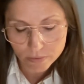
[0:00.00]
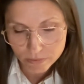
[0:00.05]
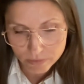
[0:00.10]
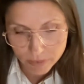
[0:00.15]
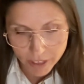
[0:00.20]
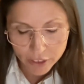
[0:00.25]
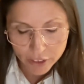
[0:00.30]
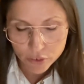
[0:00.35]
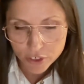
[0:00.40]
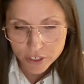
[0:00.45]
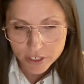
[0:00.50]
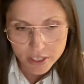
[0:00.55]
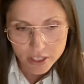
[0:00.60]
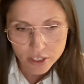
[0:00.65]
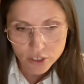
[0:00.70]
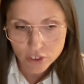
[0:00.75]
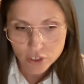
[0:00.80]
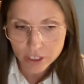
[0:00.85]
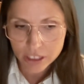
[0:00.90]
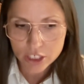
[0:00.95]
increase
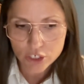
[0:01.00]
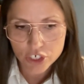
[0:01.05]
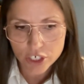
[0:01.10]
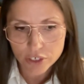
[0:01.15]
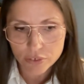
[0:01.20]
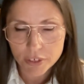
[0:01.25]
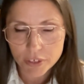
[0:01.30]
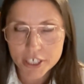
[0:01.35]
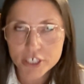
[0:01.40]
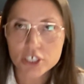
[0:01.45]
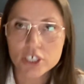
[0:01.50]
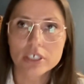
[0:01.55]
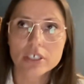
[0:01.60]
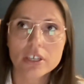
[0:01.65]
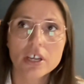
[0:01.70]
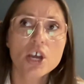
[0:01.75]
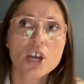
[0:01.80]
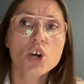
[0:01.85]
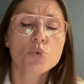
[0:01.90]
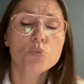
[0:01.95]
in lead generation,
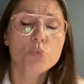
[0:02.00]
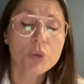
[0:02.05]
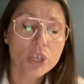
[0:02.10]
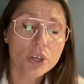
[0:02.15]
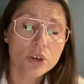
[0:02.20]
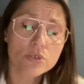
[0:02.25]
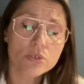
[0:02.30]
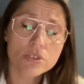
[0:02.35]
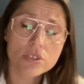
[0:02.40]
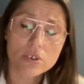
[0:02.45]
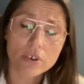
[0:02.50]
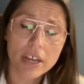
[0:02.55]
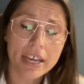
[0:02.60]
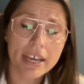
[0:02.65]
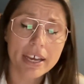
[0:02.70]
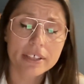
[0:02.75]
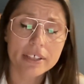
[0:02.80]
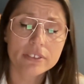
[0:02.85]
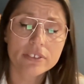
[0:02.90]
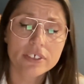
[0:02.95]
we also
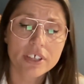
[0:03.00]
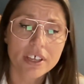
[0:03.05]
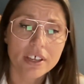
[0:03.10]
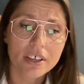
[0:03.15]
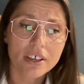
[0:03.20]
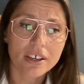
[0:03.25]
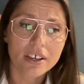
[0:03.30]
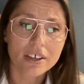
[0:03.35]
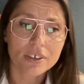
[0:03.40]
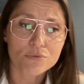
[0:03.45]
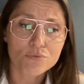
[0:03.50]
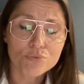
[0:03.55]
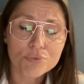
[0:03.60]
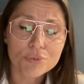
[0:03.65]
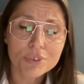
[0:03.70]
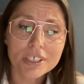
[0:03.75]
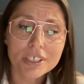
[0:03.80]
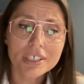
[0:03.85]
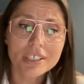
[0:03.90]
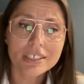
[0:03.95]
had a
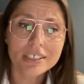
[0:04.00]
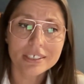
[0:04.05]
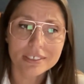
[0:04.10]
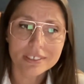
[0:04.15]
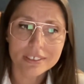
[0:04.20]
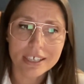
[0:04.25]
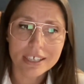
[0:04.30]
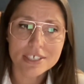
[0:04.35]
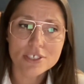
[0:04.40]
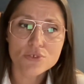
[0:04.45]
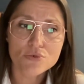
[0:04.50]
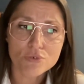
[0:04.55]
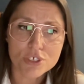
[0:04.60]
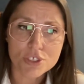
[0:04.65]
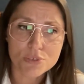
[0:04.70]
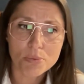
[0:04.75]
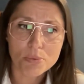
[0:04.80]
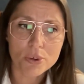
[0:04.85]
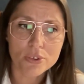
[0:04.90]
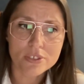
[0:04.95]
really nice
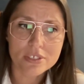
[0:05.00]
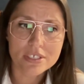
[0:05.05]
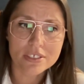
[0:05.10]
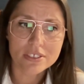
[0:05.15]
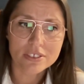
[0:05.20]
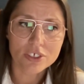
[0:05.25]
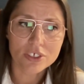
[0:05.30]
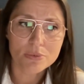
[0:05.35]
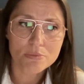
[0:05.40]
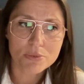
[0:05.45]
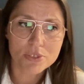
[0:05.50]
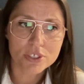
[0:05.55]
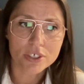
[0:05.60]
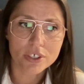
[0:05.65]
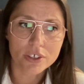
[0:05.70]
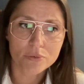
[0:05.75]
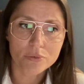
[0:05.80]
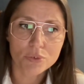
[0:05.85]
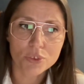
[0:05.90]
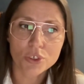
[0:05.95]
response in terms
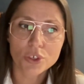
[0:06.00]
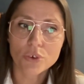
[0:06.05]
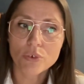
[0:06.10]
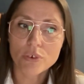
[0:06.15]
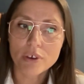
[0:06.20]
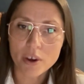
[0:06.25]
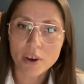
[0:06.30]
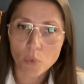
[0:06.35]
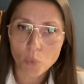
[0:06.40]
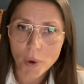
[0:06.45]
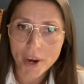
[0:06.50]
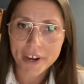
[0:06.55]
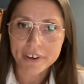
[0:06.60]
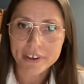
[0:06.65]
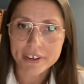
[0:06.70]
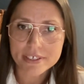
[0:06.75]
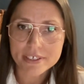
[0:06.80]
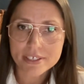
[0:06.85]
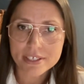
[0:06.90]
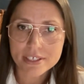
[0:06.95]
of
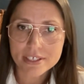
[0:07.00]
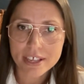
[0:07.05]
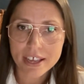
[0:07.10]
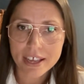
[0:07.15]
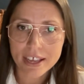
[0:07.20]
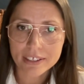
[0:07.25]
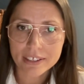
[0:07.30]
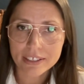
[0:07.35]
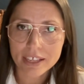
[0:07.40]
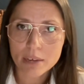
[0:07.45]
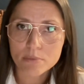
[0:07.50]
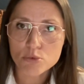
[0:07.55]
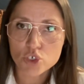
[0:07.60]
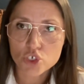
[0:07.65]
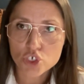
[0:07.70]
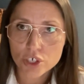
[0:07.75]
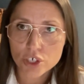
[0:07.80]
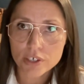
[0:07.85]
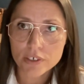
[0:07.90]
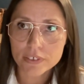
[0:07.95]
awareness. And I'm
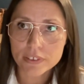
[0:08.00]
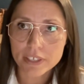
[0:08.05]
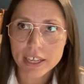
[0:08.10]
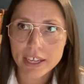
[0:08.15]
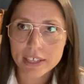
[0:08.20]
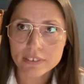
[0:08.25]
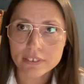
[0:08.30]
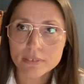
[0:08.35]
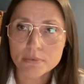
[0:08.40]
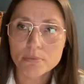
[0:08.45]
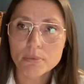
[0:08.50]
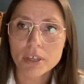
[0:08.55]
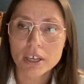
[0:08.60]
sure that